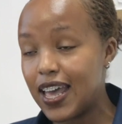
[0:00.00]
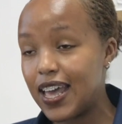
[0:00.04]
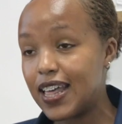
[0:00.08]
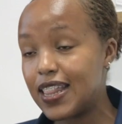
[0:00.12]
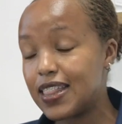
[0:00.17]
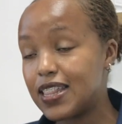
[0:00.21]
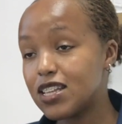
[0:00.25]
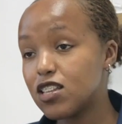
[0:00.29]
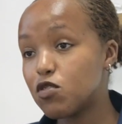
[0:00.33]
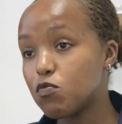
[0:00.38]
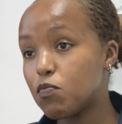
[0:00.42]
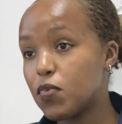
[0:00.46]

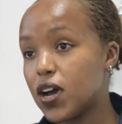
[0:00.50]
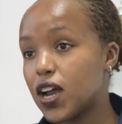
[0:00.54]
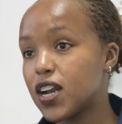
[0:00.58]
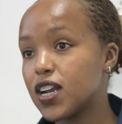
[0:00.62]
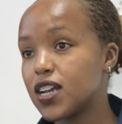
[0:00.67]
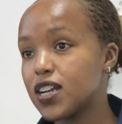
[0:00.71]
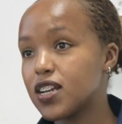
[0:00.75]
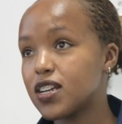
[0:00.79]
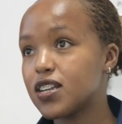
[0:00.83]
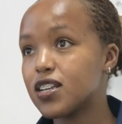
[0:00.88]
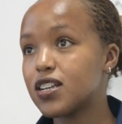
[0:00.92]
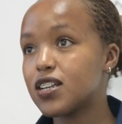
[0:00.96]
And this
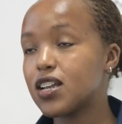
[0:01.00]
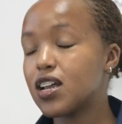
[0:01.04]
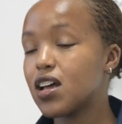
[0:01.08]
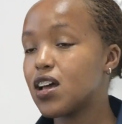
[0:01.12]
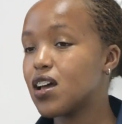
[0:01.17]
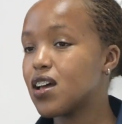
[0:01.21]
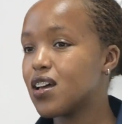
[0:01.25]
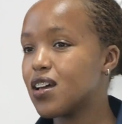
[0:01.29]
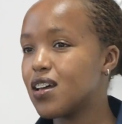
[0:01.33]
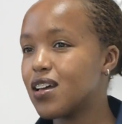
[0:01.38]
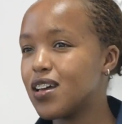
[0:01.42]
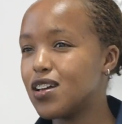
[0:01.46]
parent
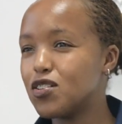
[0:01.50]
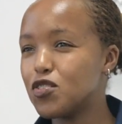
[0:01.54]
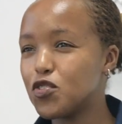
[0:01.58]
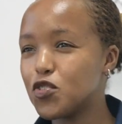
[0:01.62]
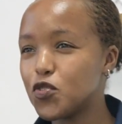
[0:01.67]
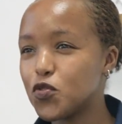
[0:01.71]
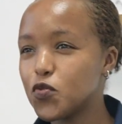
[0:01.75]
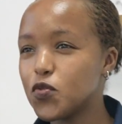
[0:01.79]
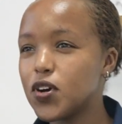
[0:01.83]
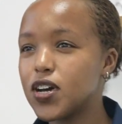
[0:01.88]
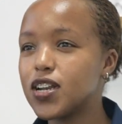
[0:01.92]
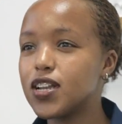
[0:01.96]

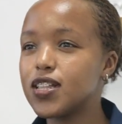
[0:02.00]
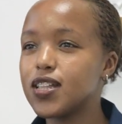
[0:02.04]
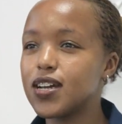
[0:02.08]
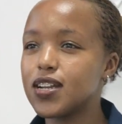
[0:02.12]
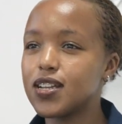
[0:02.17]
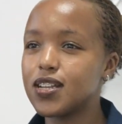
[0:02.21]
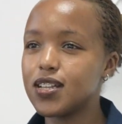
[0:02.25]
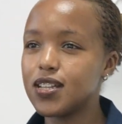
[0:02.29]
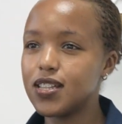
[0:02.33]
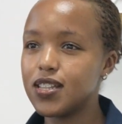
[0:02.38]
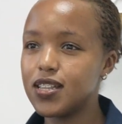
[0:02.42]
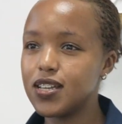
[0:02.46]
ensured
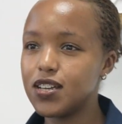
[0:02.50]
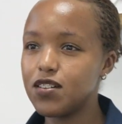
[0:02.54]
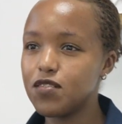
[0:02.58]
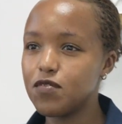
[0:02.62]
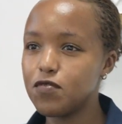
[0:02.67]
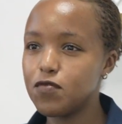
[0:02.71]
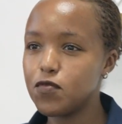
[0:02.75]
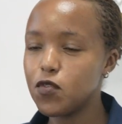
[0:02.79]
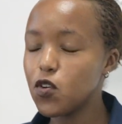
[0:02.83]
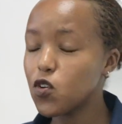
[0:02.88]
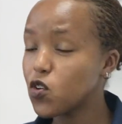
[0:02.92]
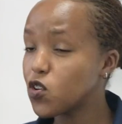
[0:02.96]
that they
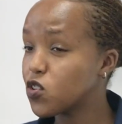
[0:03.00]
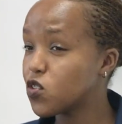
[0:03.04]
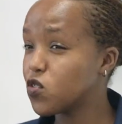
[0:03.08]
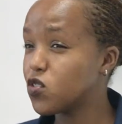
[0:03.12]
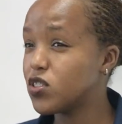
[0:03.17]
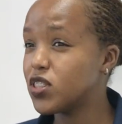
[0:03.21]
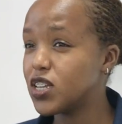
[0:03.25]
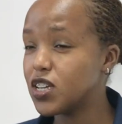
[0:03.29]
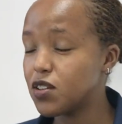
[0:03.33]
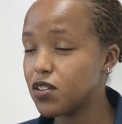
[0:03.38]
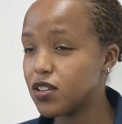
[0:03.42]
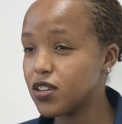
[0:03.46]
followed
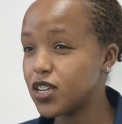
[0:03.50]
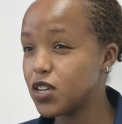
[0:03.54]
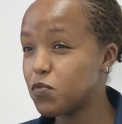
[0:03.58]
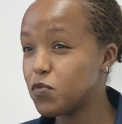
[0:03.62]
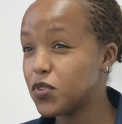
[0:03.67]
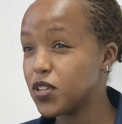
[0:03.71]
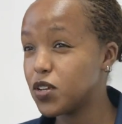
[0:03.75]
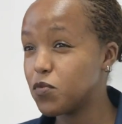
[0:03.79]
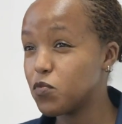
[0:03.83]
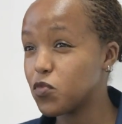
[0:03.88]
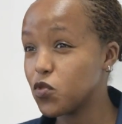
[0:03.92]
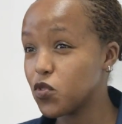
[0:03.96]
all the
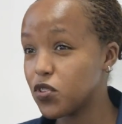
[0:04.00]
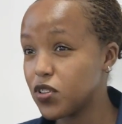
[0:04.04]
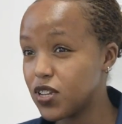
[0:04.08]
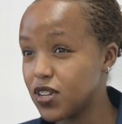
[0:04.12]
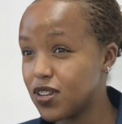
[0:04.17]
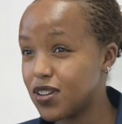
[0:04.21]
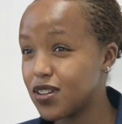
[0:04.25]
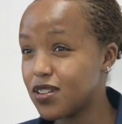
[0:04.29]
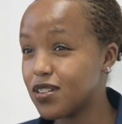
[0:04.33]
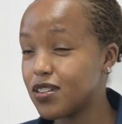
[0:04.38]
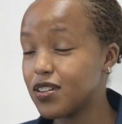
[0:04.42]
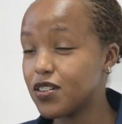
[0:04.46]
steps and
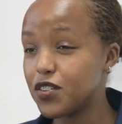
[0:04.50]
procedures.